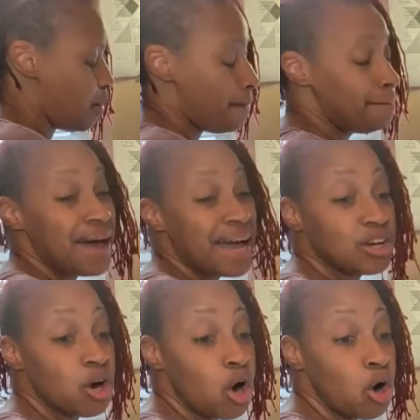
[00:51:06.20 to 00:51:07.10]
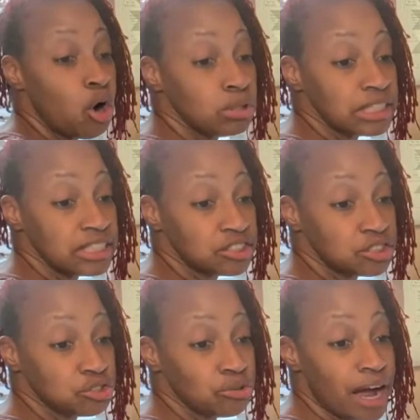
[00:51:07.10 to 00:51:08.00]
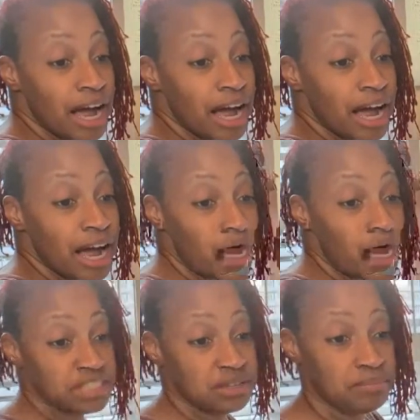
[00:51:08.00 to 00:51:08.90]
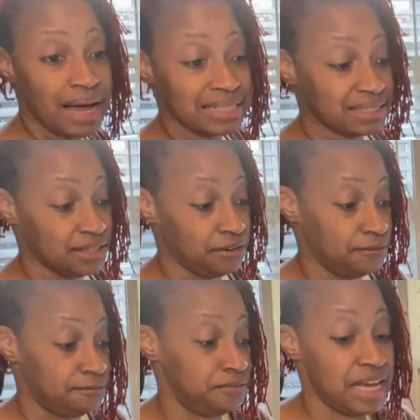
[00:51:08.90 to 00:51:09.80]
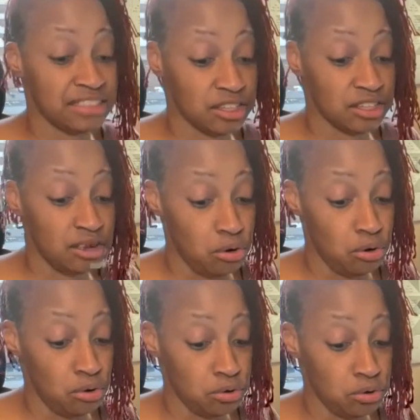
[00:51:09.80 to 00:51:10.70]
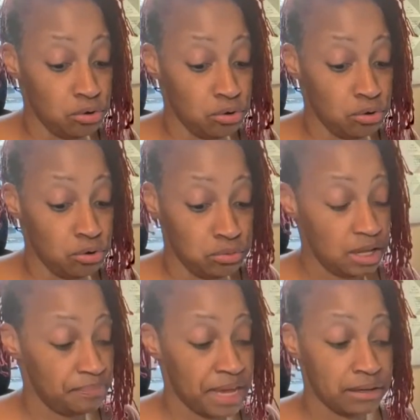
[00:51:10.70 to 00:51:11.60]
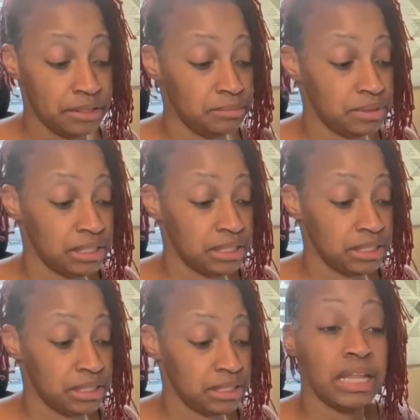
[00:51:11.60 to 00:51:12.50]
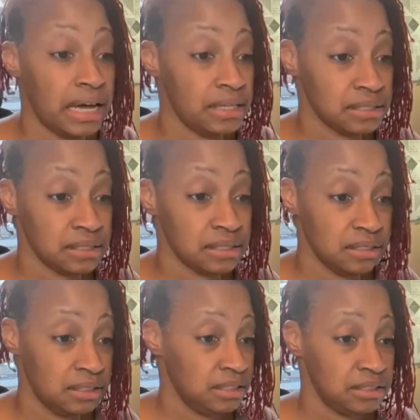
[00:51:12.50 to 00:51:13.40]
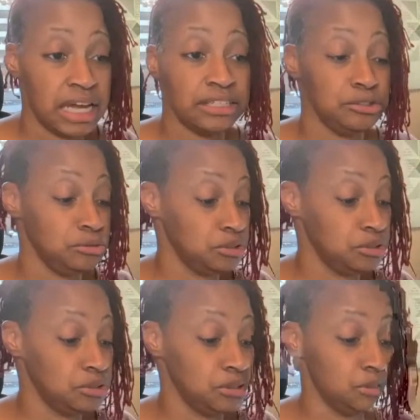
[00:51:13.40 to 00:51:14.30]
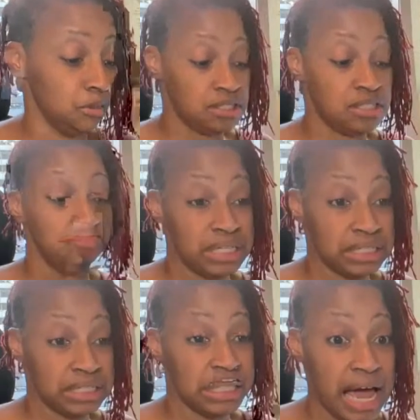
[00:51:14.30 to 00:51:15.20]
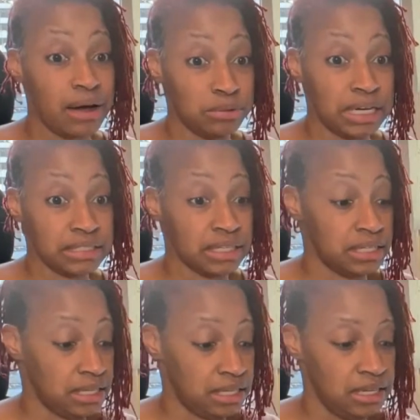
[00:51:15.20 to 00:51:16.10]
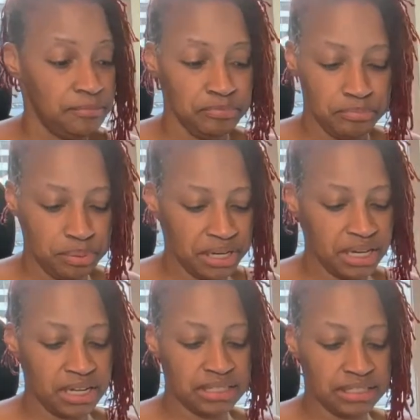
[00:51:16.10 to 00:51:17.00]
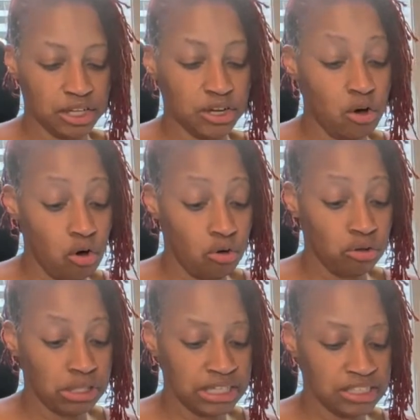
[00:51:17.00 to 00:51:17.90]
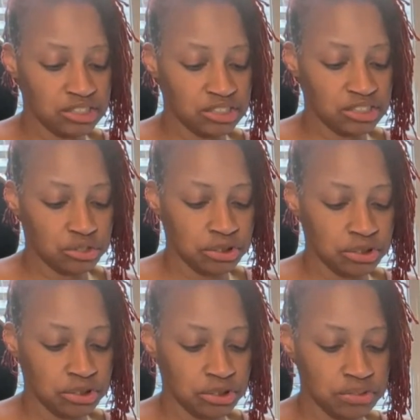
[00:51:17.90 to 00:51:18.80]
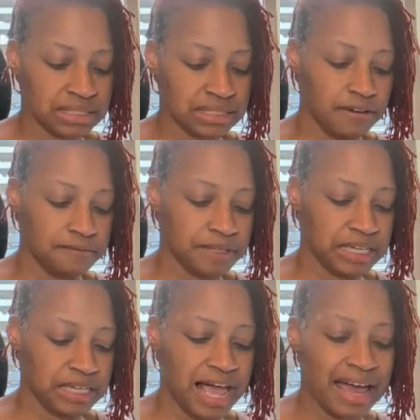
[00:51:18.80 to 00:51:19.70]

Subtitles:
My goal is to try to quote it myself. That's the goal. I'm not gonna even tell no lies. That usually ends up being a lie when I say that. But the goal is to quote it myself, and